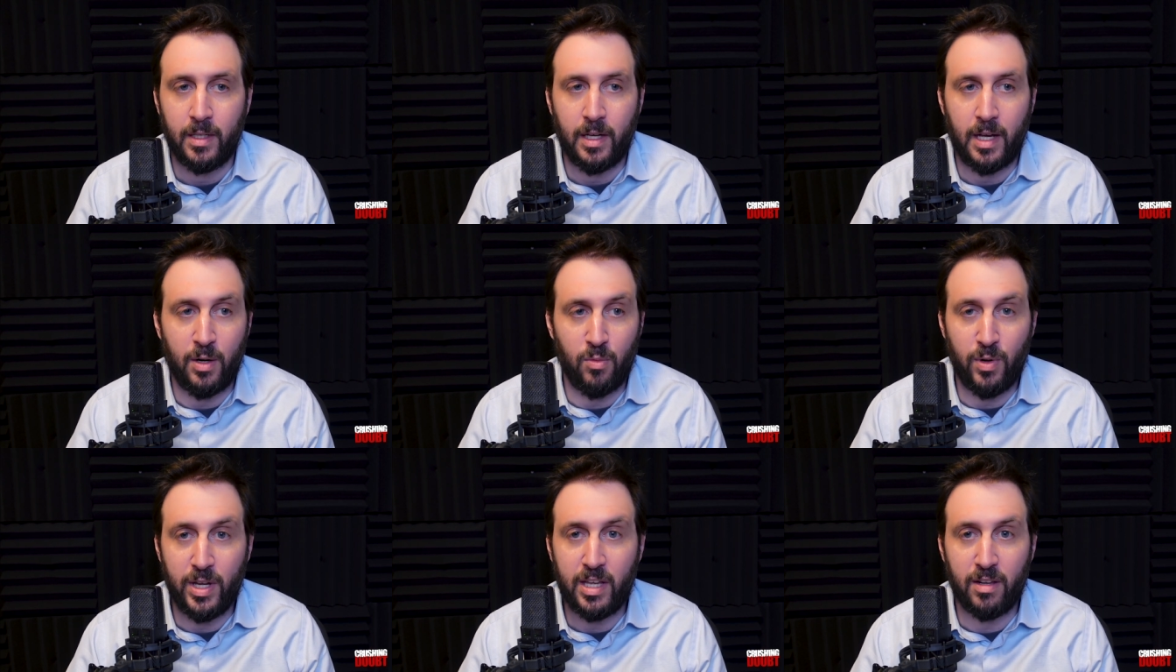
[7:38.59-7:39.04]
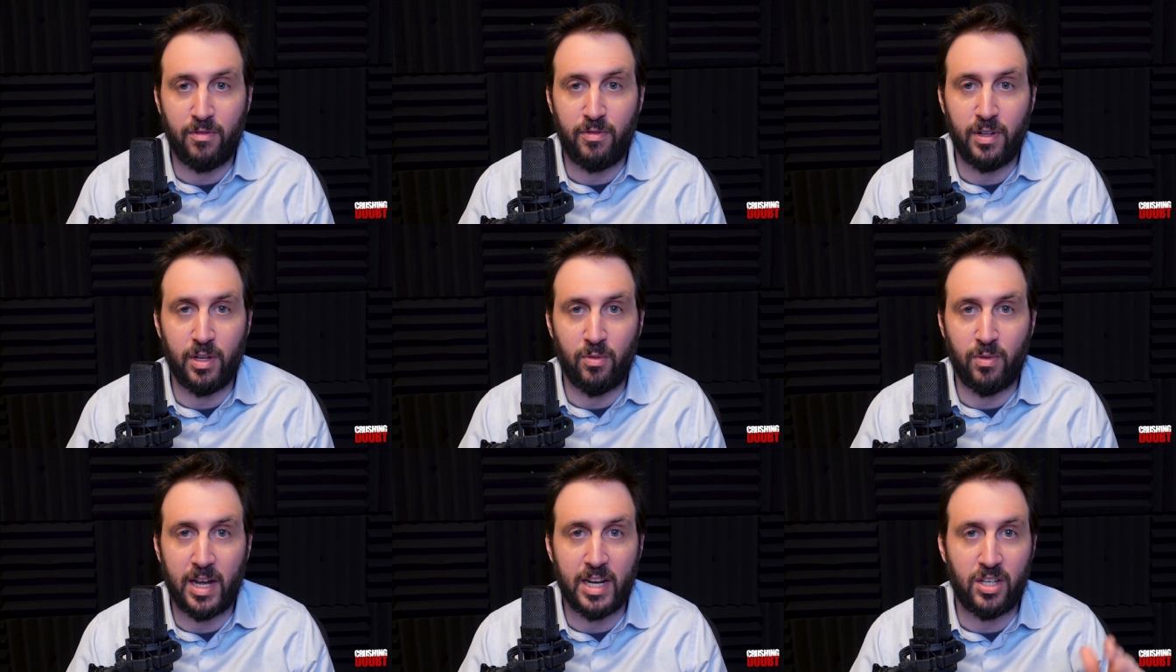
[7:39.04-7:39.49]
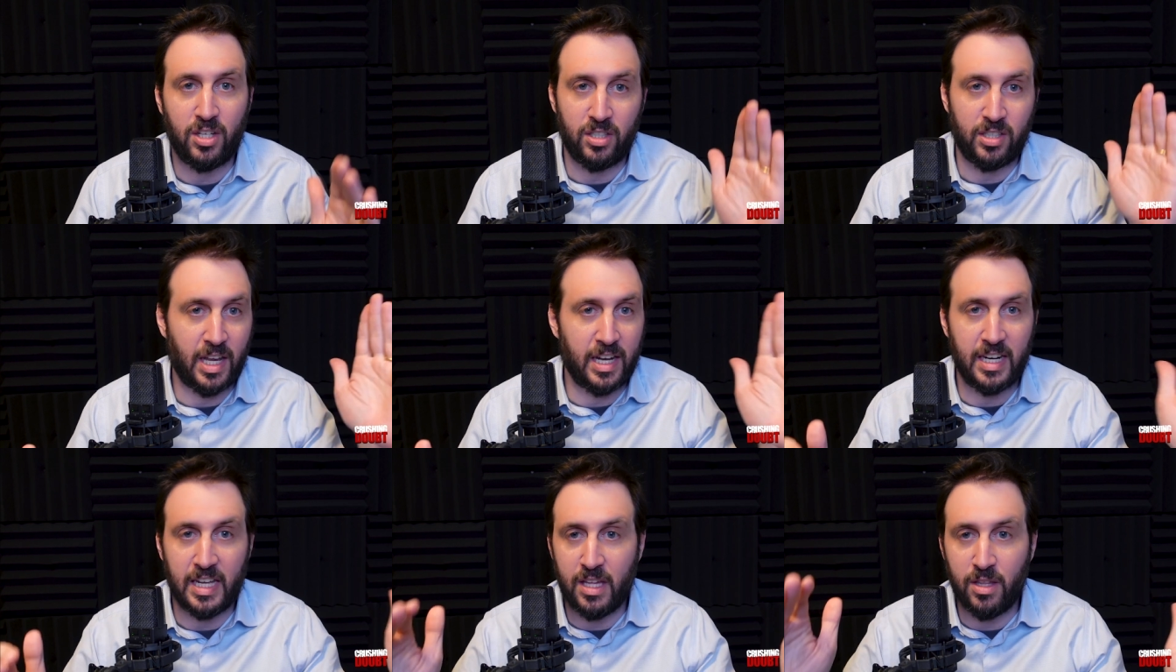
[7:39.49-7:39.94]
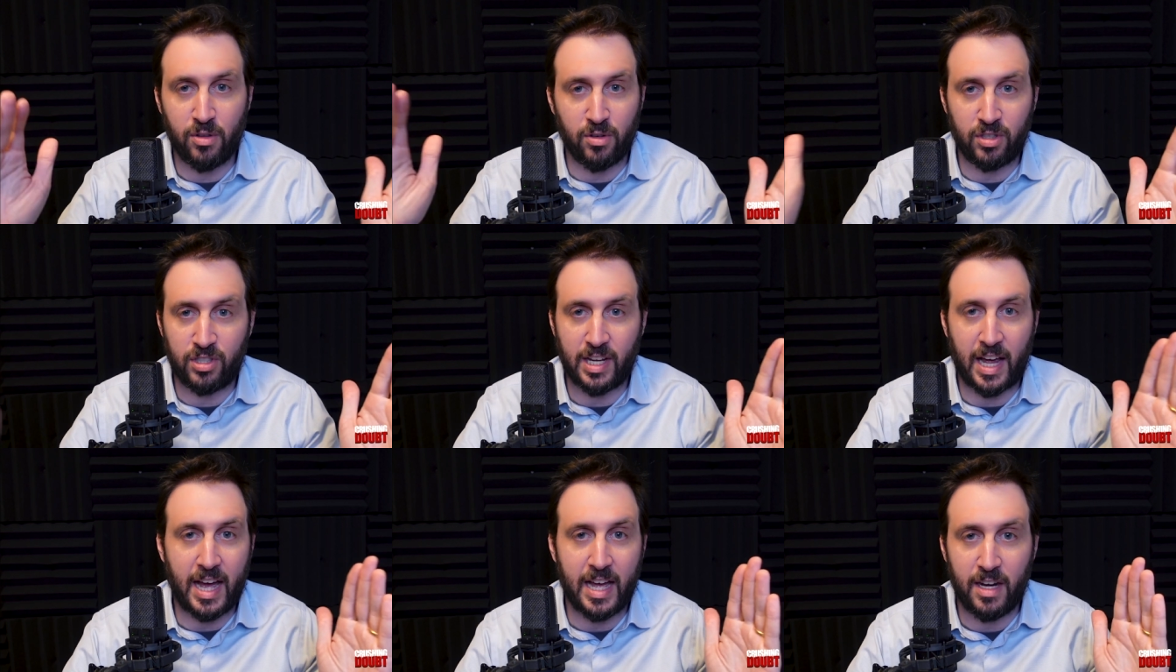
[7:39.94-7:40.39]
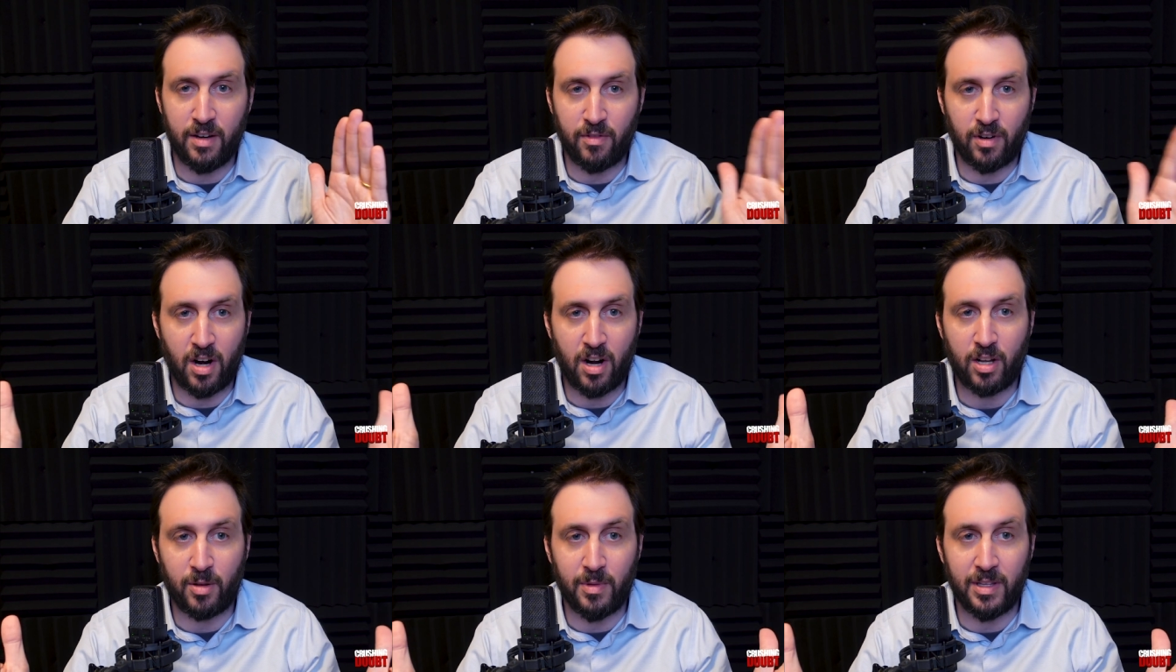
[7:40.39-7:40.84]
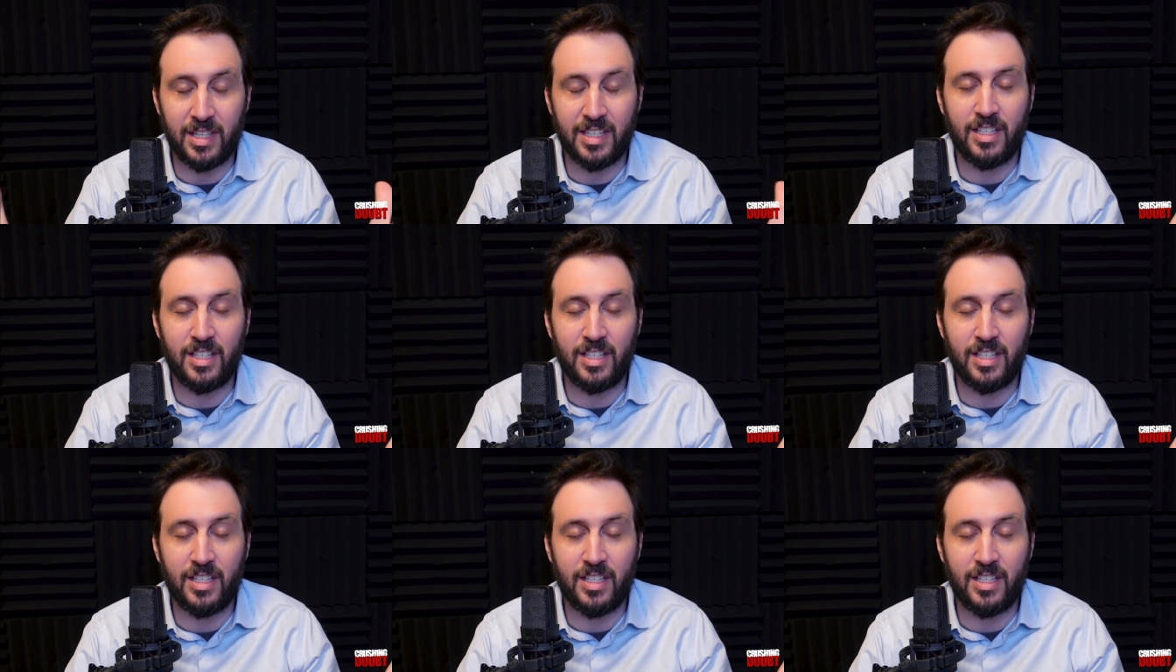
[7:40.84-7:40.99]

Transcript: and we can feel righteous on either side of an argument.